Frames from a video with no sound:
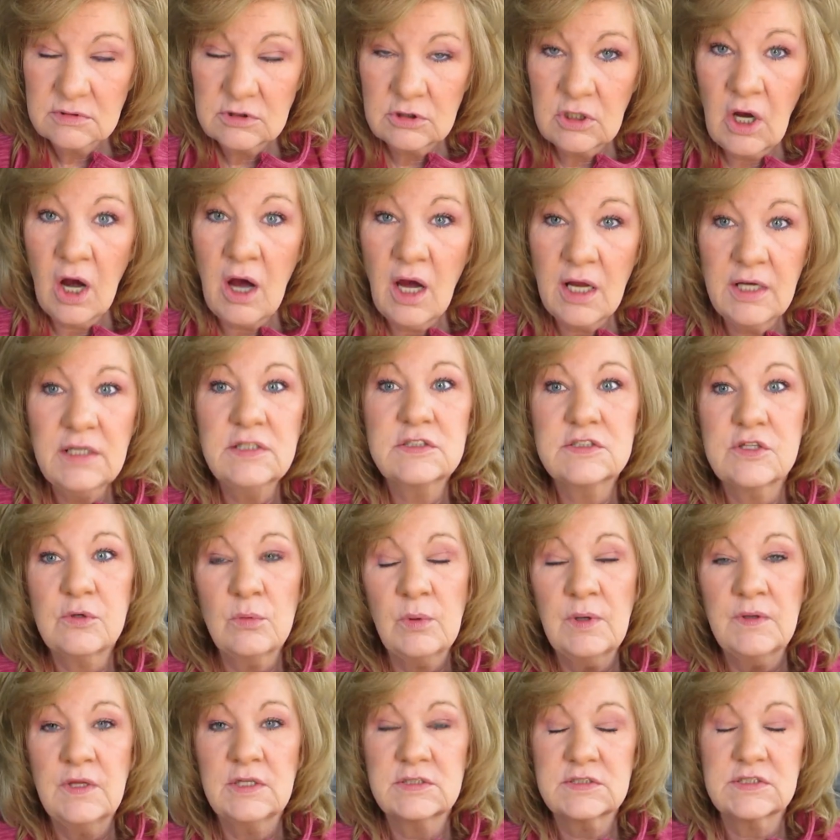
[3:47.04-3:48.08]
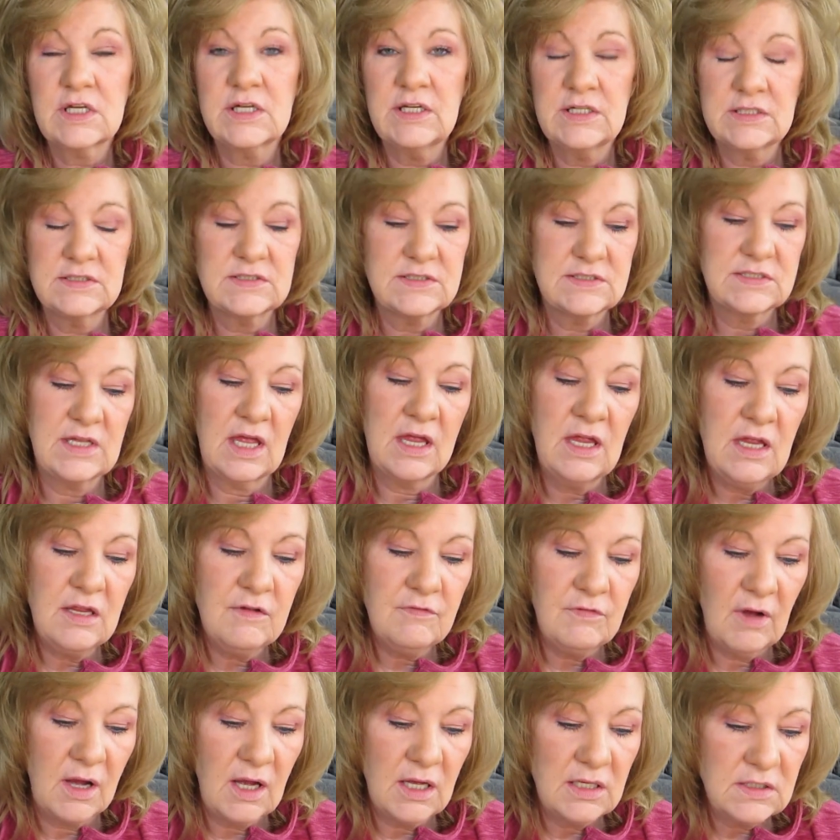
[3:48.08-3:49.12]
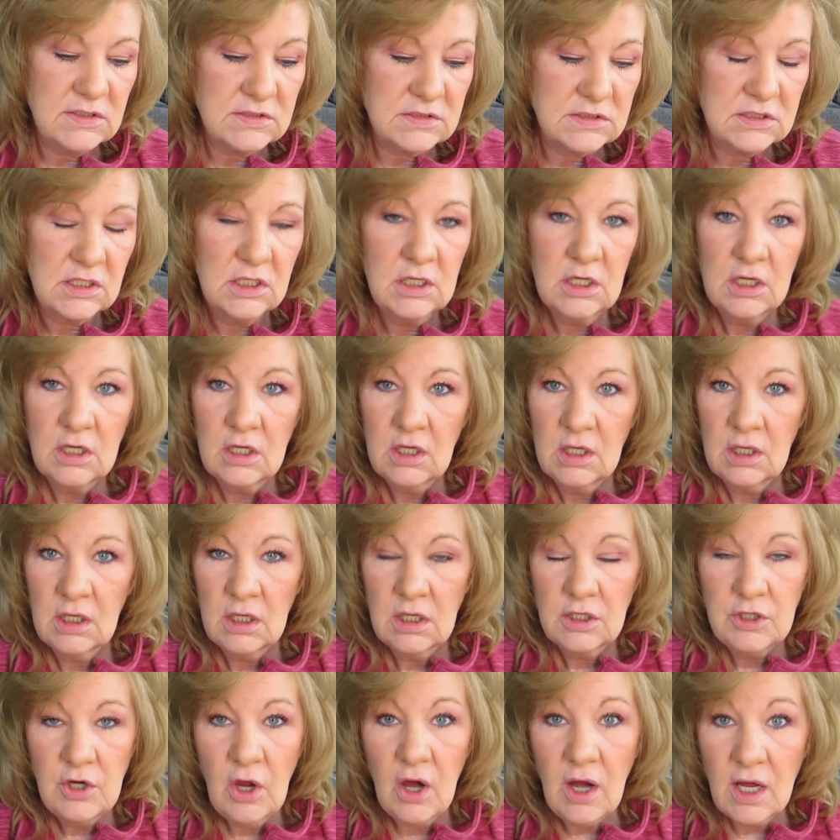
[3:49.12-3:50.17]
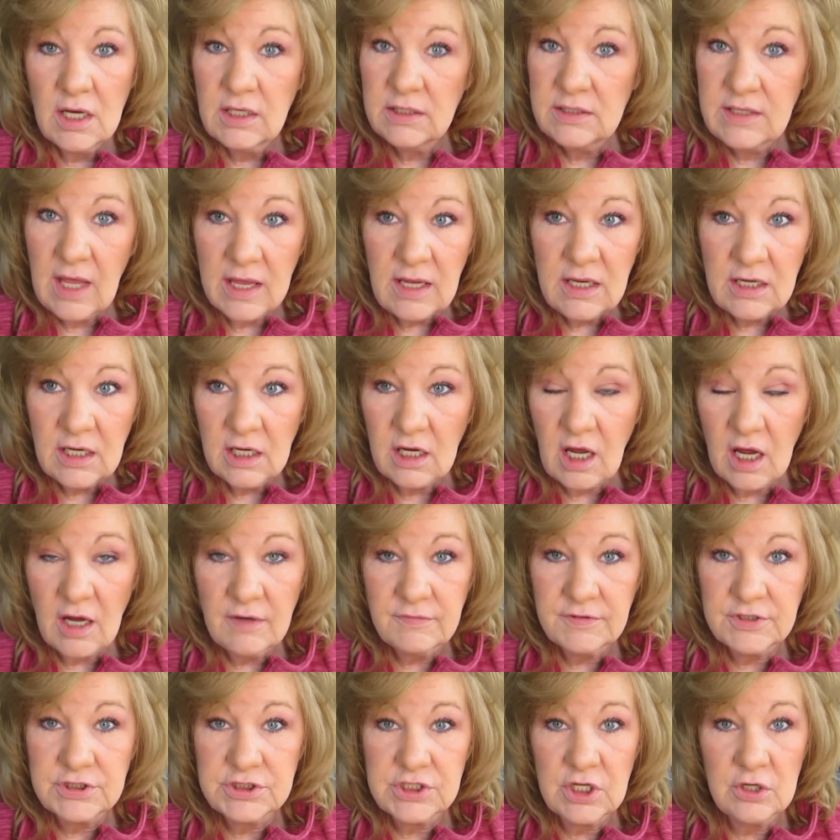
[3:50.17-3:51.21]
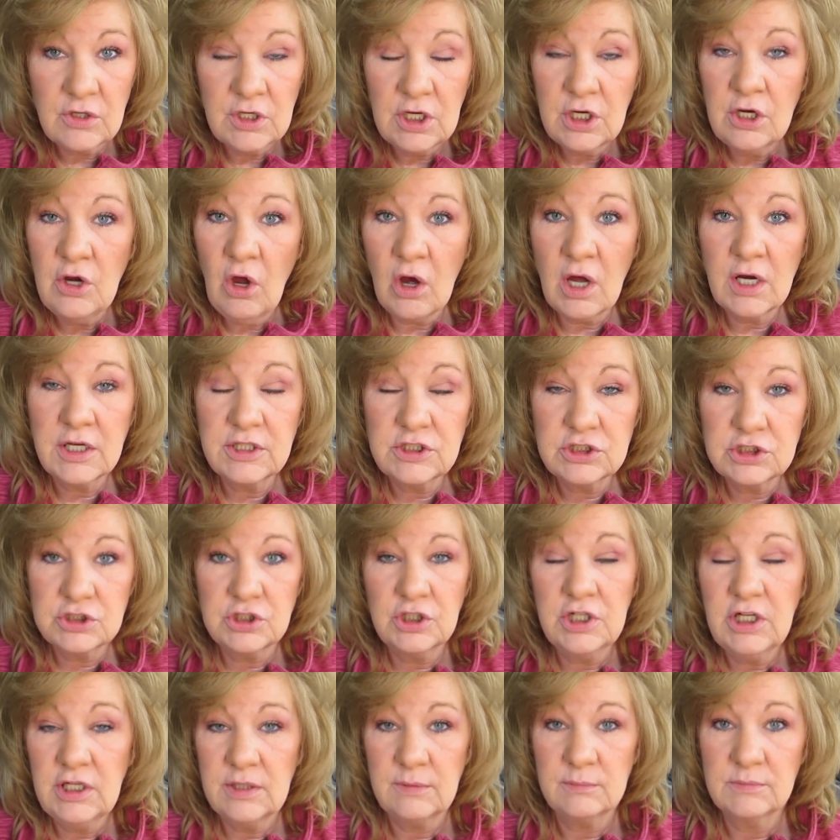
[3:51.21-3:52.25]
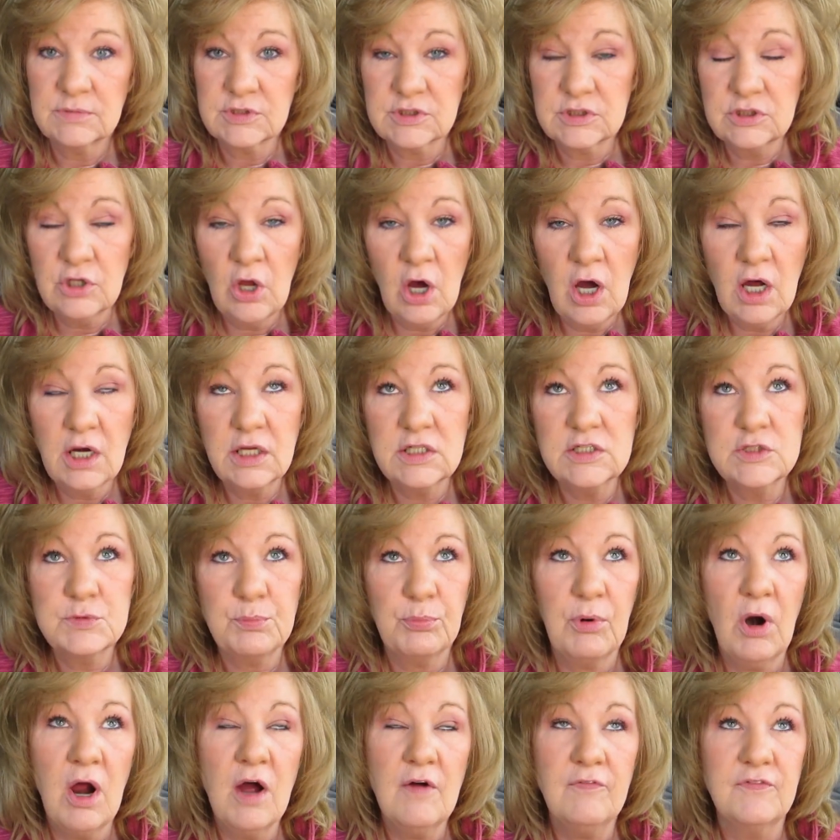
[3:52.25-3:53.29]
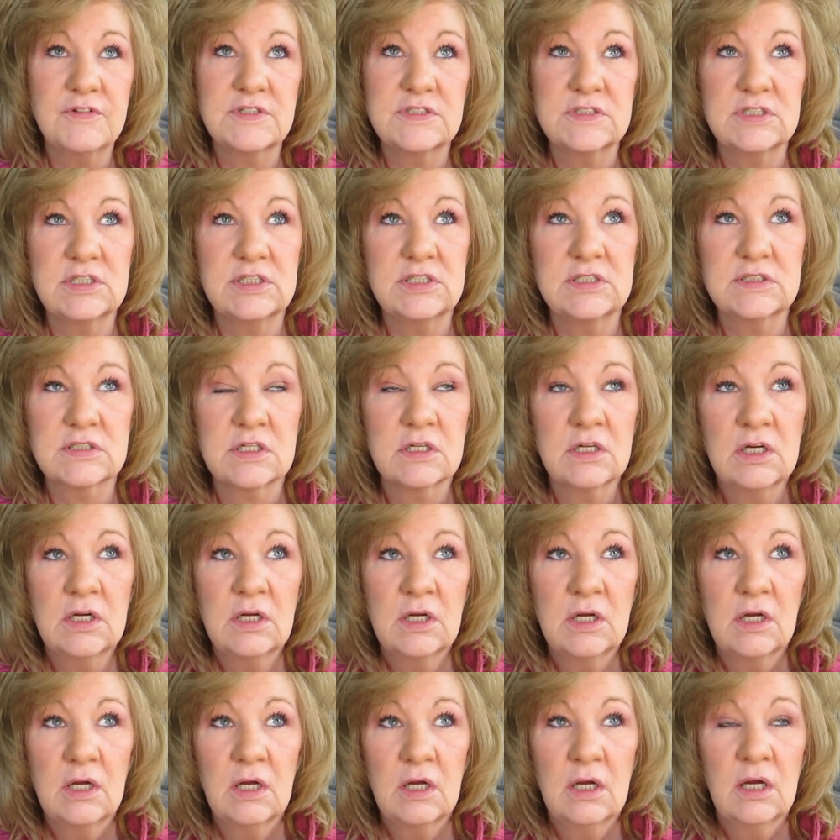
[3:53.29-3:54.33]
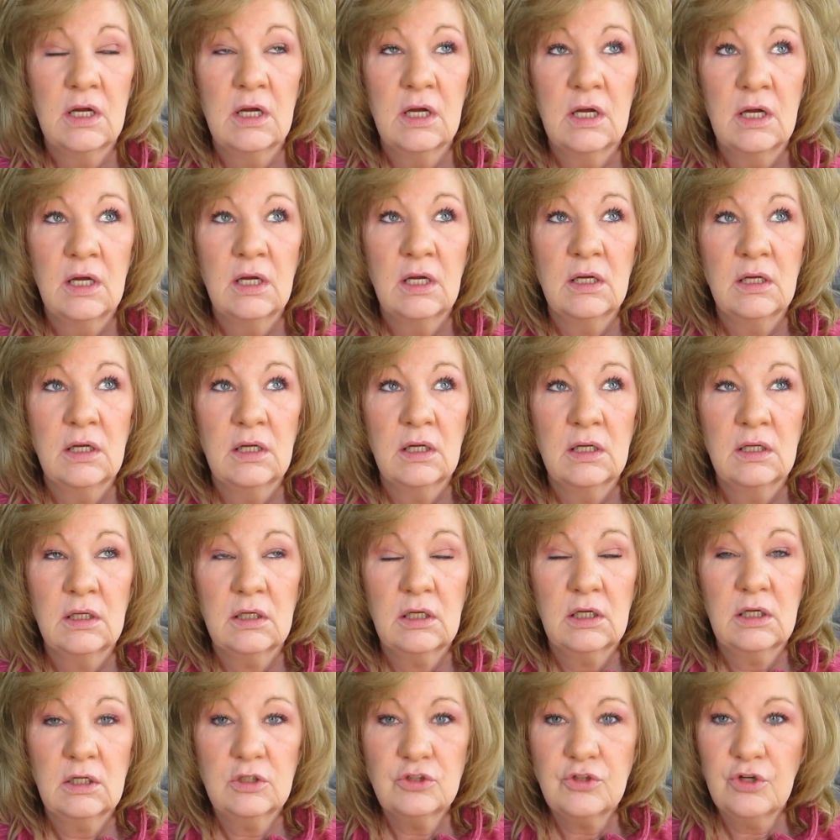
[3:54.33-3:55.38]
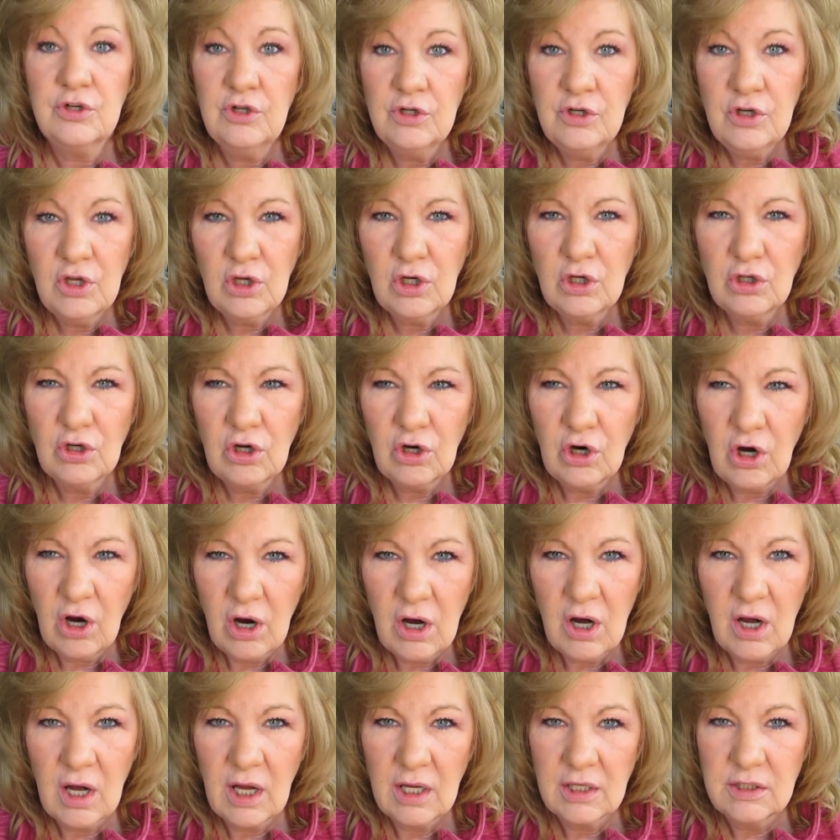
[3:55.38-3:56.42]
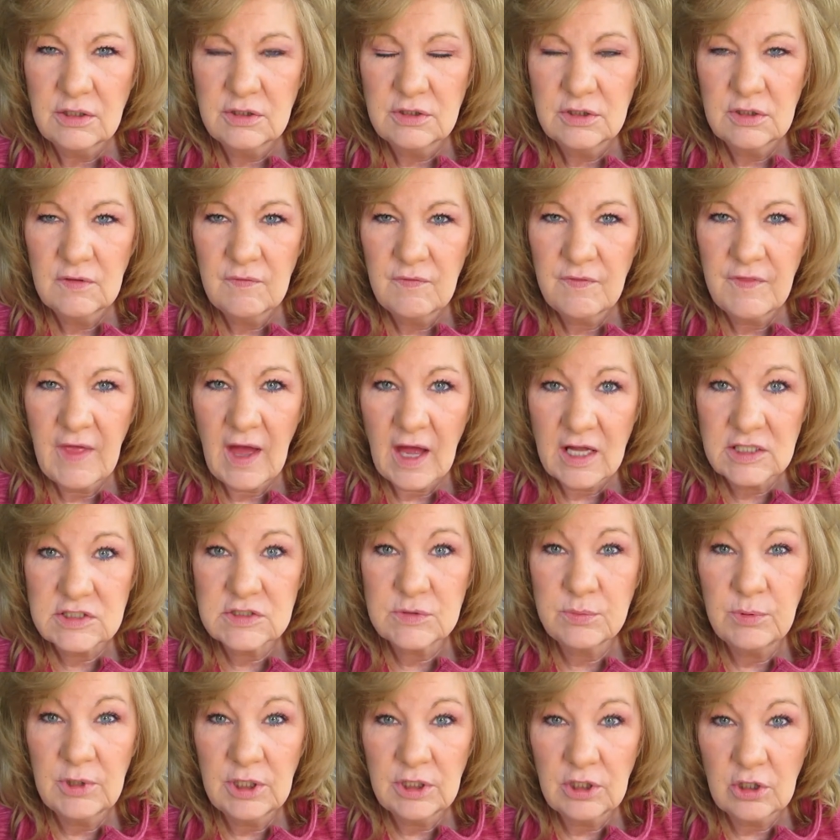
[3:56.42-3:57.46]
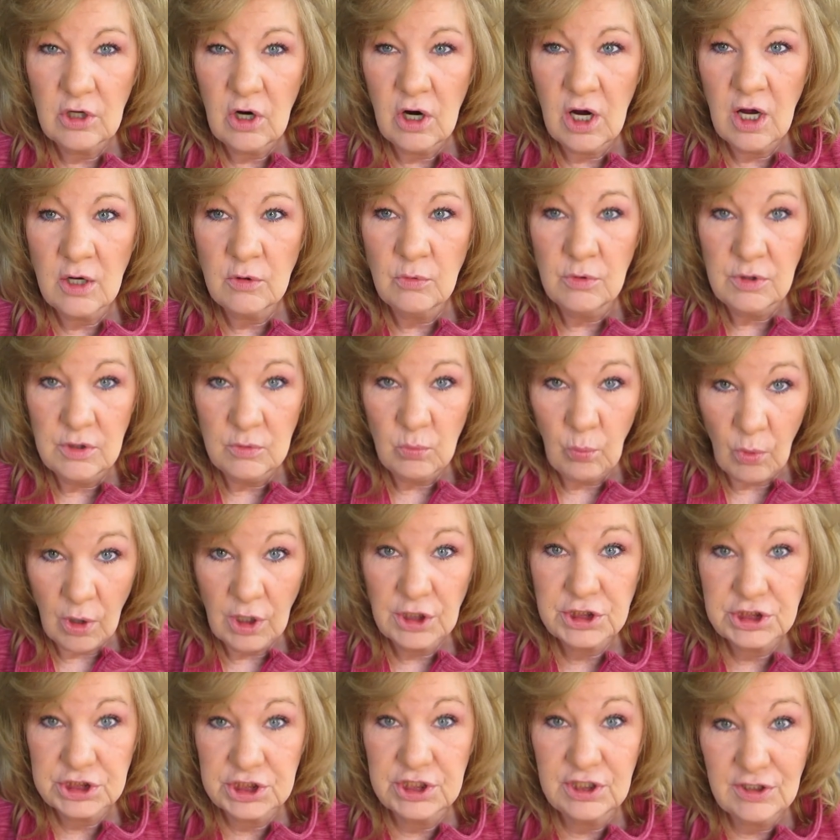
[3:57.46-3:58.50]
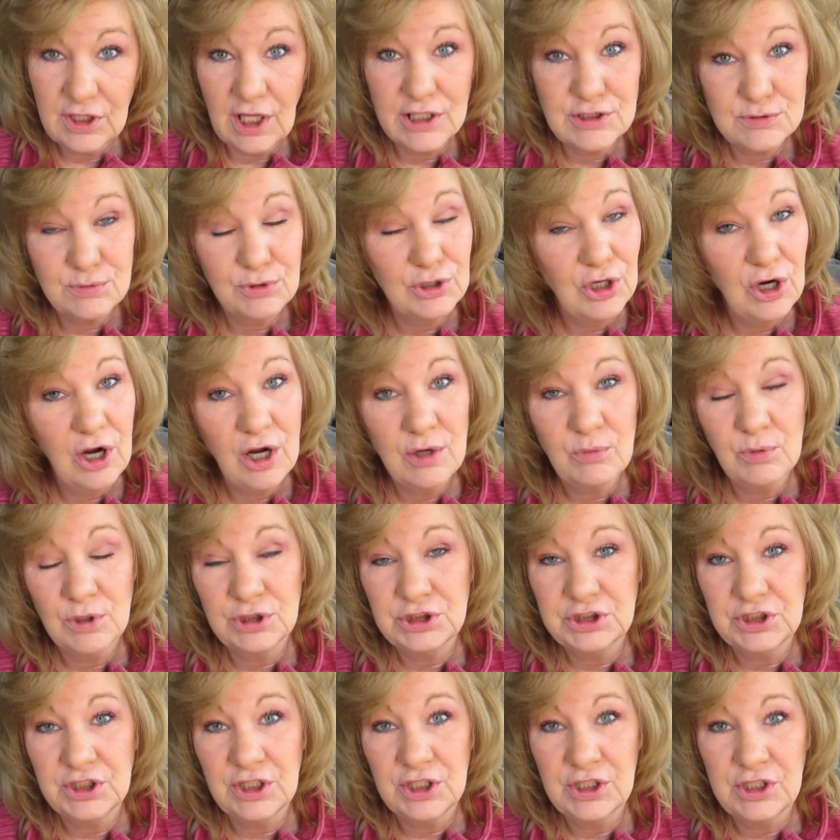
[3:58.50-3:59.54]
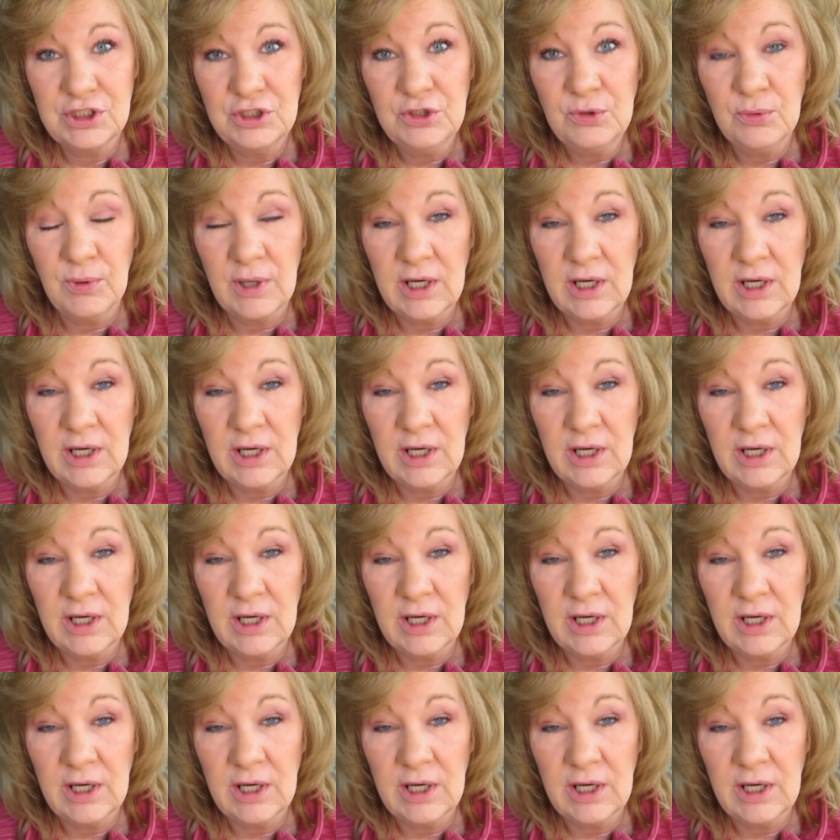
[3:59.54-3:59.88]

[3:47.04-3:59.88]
God is the one that's going to save us, not Dana Coverstone and not his dreams, not his prophecies. Turn to God. That's what God wants you, that's what God wants you to do